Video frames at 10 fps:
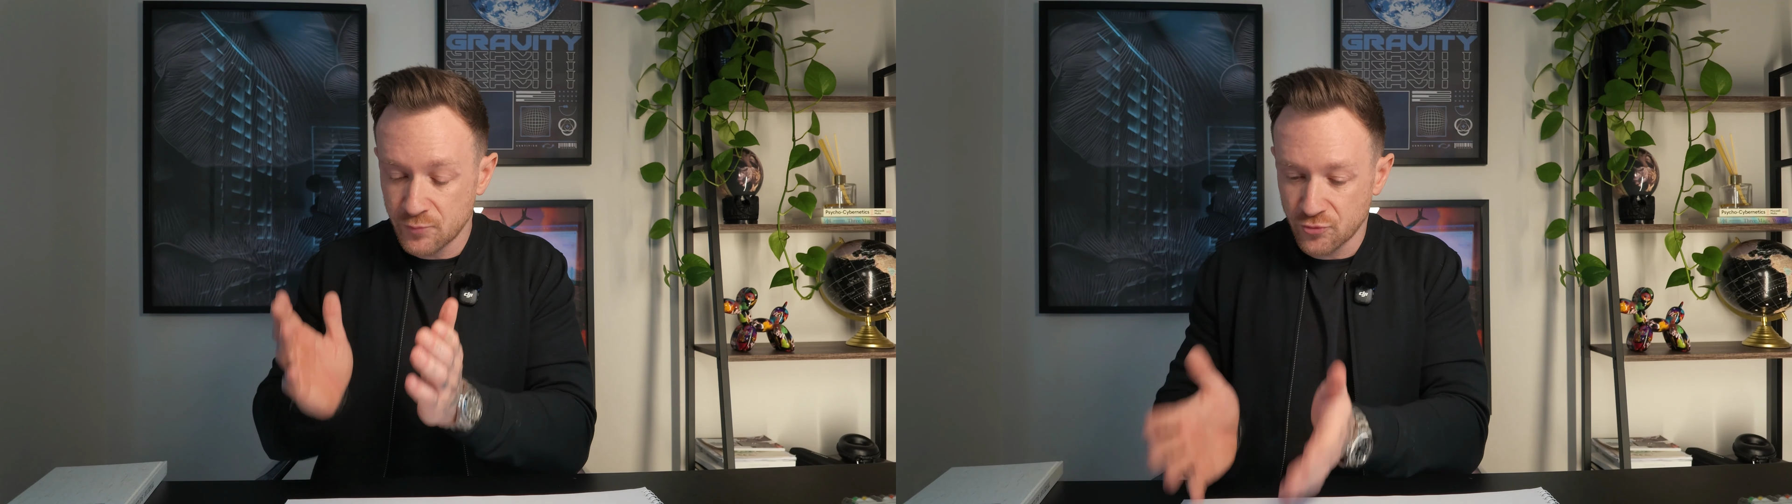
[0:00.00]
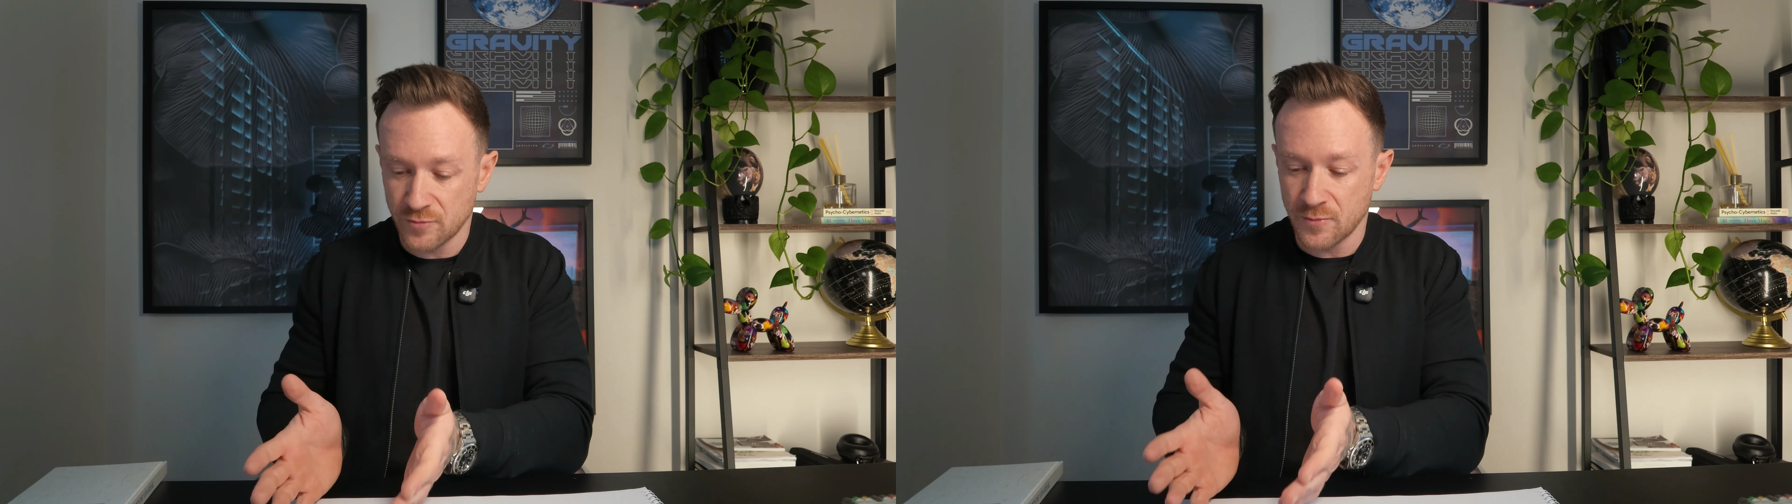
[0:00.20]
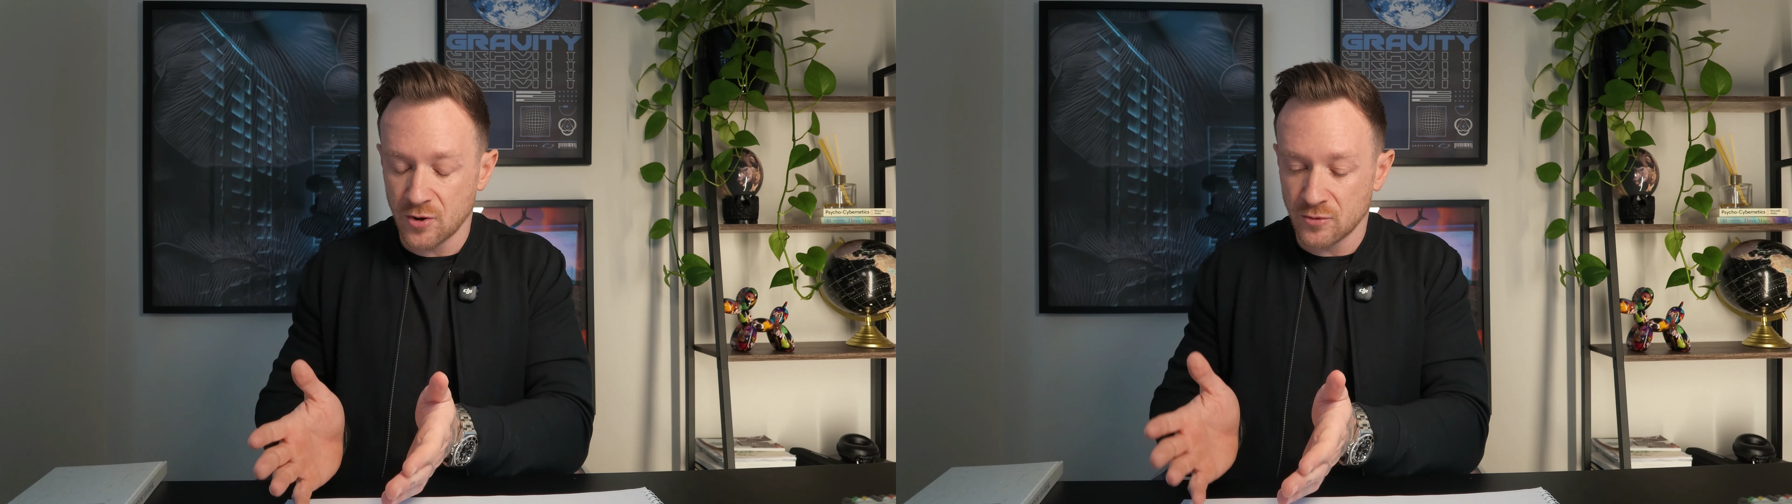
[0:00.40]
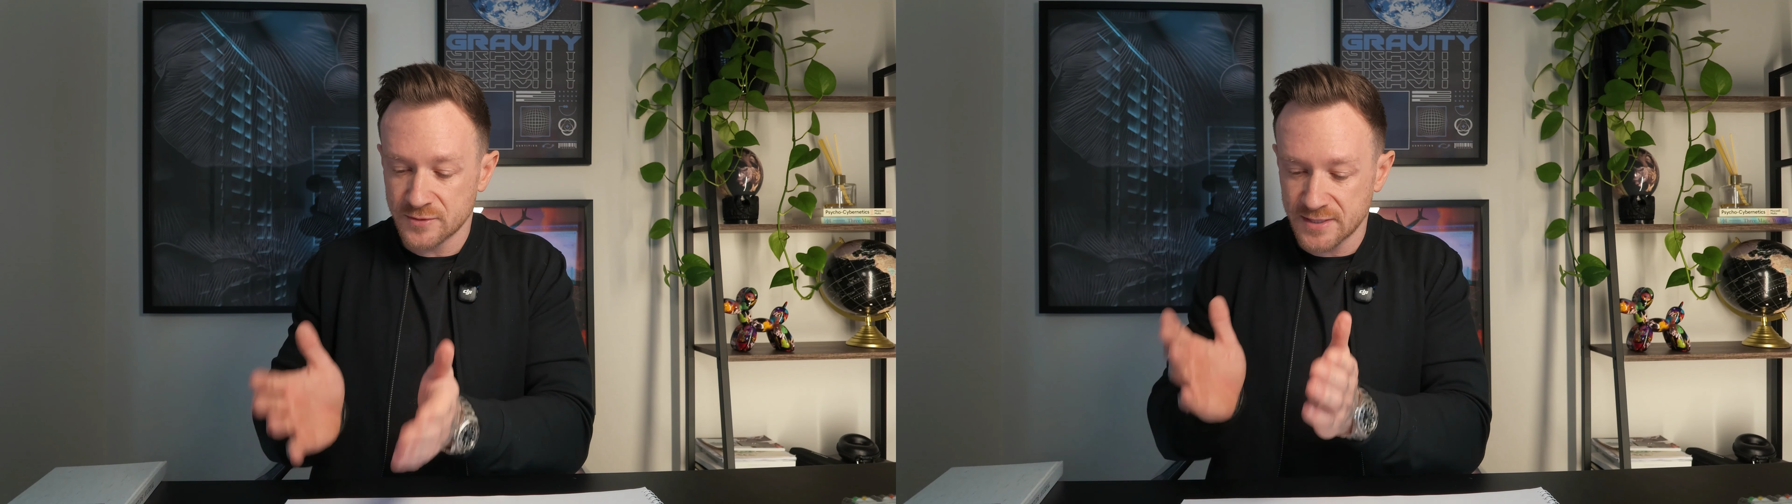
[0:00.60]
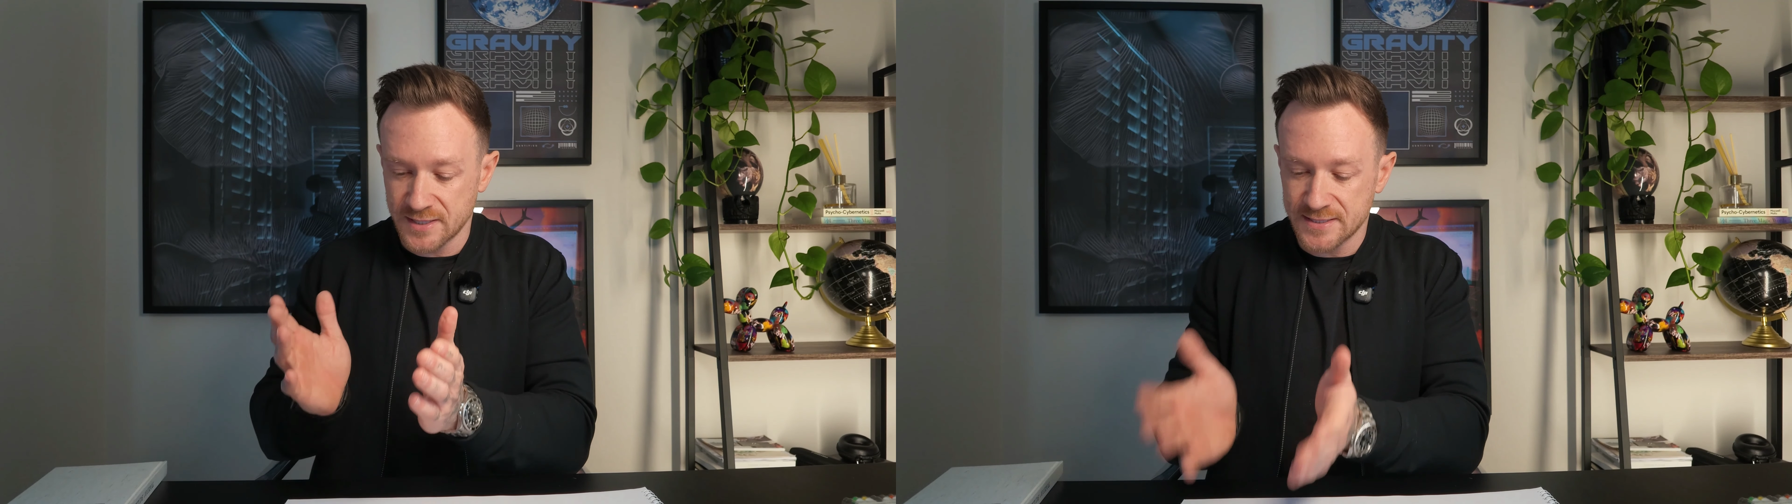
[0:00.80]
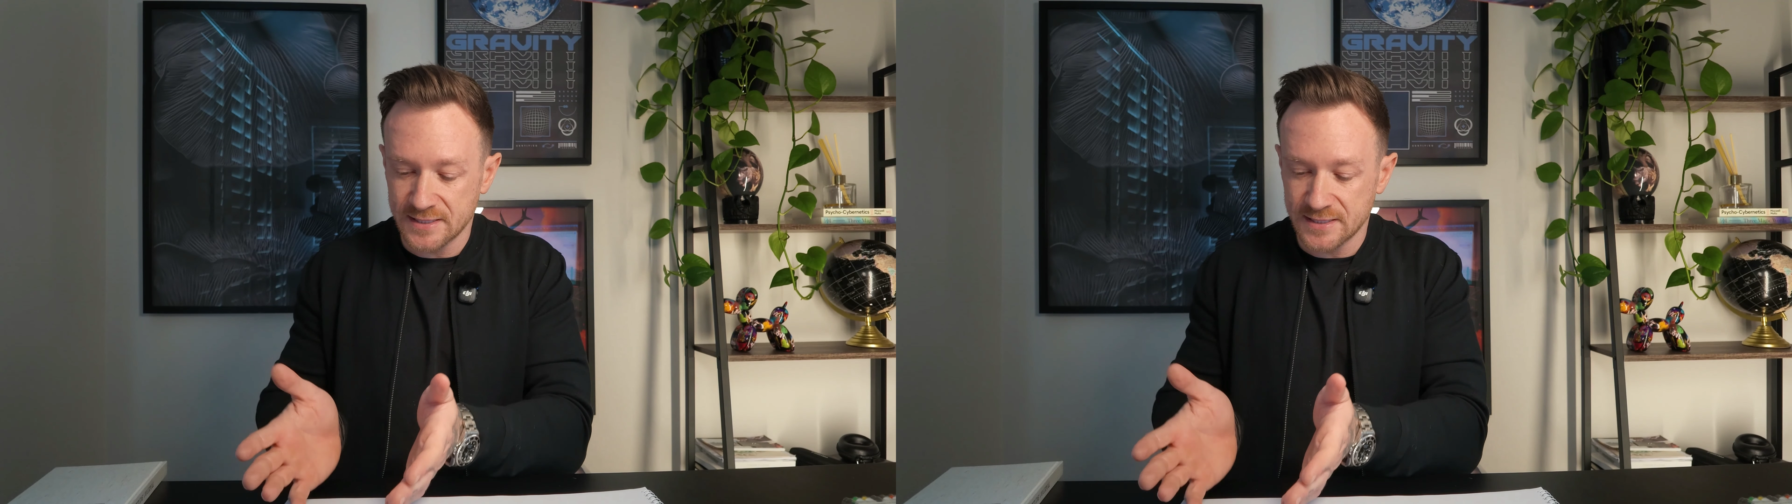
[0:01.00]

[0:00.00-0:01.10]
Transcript: promote and